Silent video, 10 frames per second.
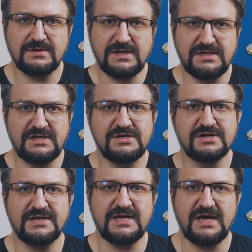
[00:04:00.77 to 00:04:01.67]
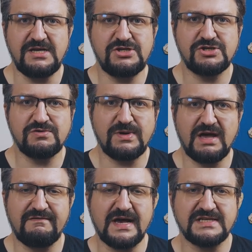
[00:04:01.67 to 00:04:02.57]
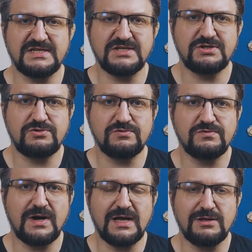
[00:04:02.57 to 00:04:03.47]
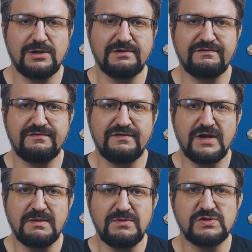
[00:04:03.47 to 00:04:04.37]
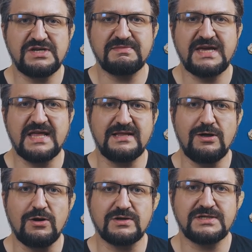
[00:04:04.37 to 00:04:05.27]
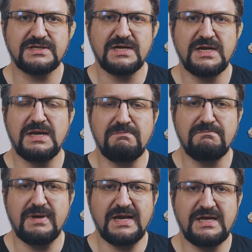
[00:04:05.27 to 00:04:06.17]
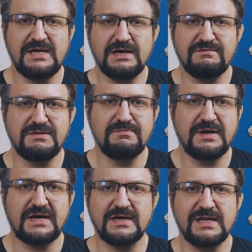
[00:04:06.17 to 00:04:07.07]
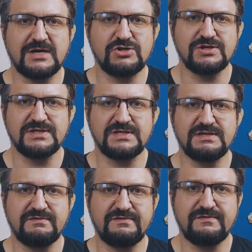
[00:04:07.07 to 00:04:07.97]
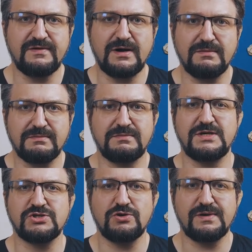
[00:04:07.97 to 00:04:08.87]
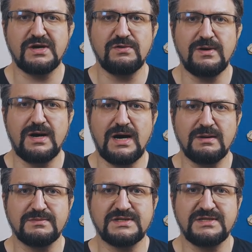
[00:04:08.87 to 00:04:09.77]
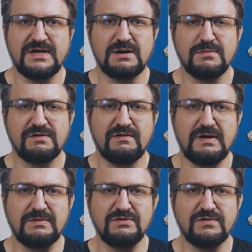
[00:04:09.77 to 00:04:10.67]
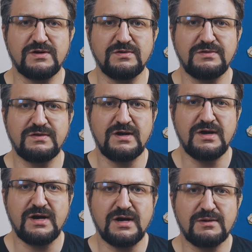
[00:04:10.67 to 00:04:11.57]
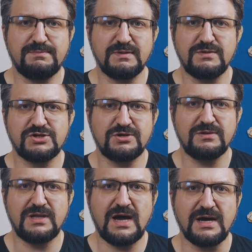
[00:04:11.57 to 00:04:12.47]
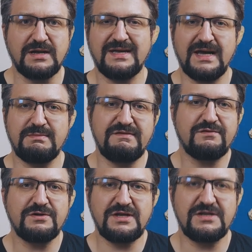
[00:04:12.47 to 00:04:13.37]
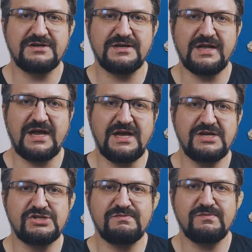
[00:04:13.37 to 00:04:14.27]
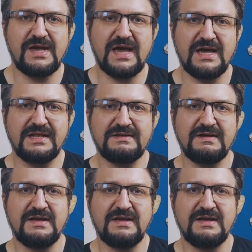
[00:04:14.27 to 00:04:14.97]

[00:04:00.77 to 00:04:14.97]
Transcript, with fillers: in the internet age, we have access to a lot of museum catalogs. Many of the big collections of historical arms and armor around the world are published online. And before the internet age, we had